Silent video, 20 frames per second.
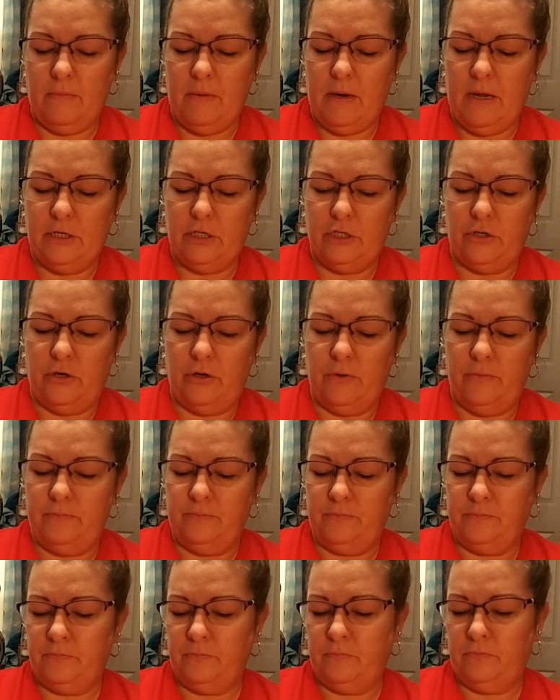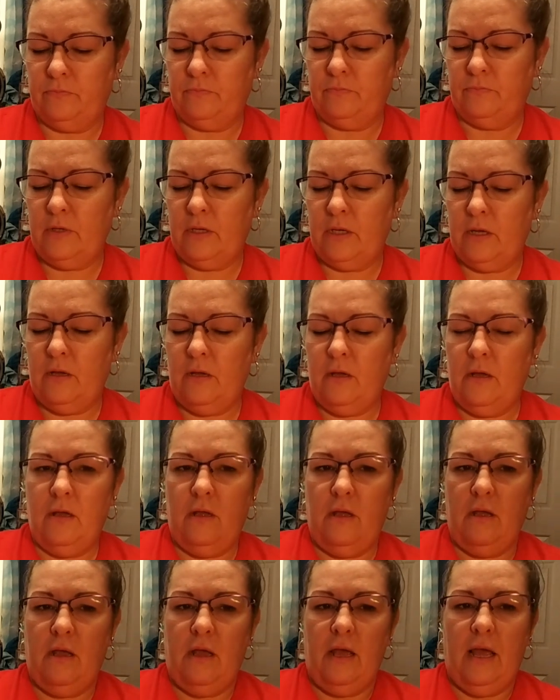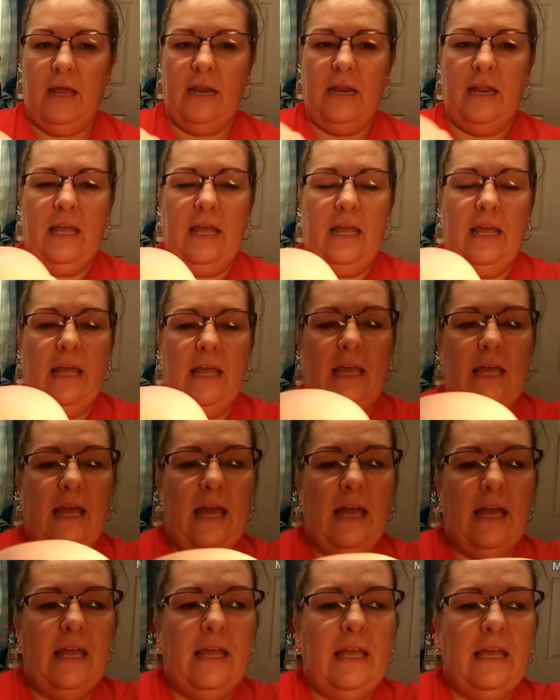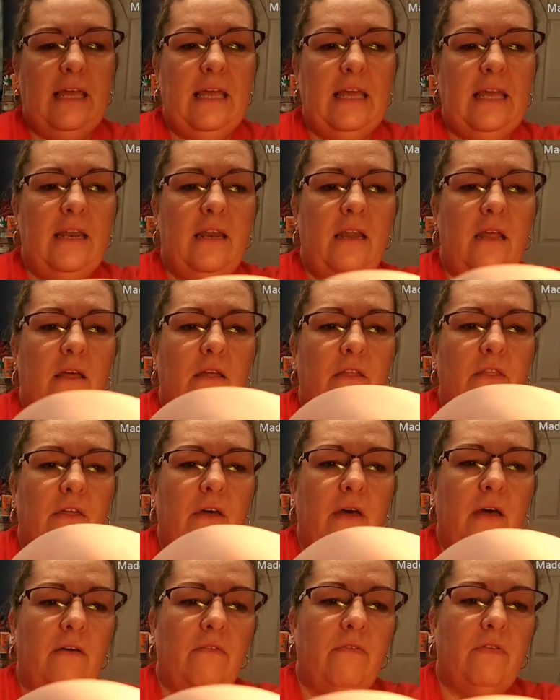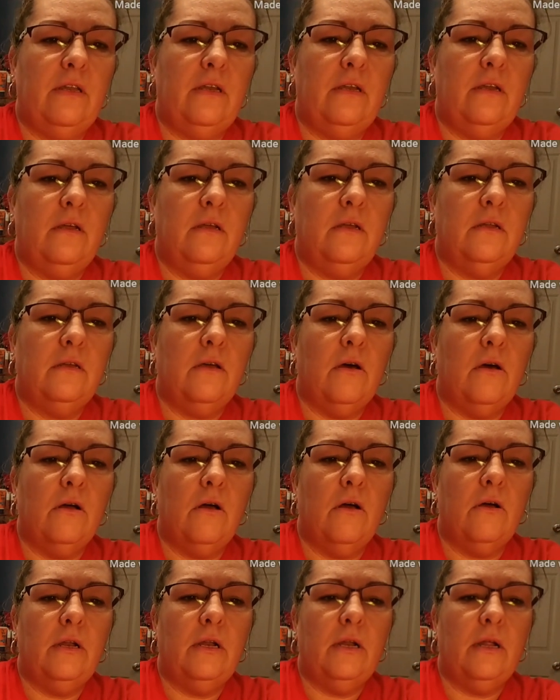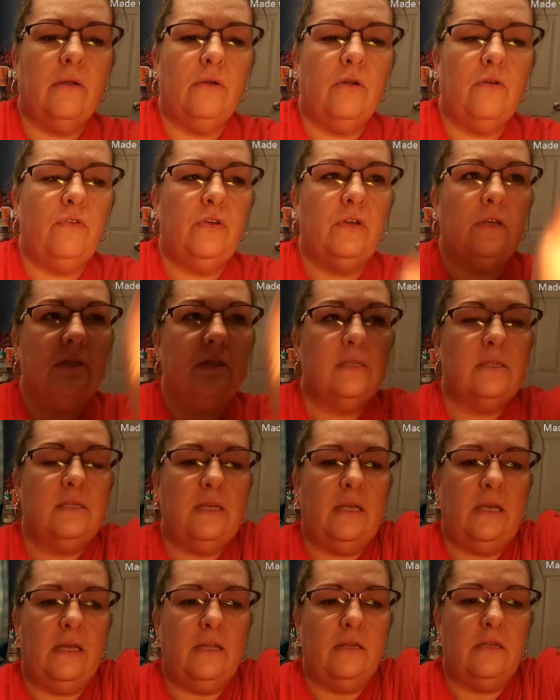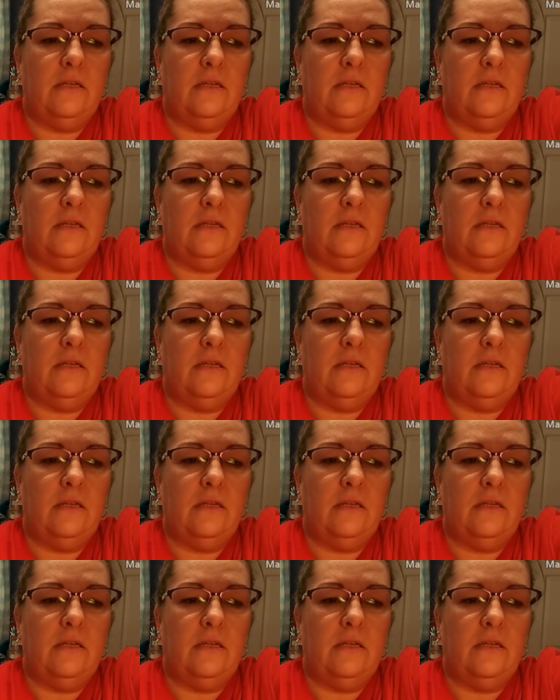not sure. And in the oven, doggone it, I don't know if you can see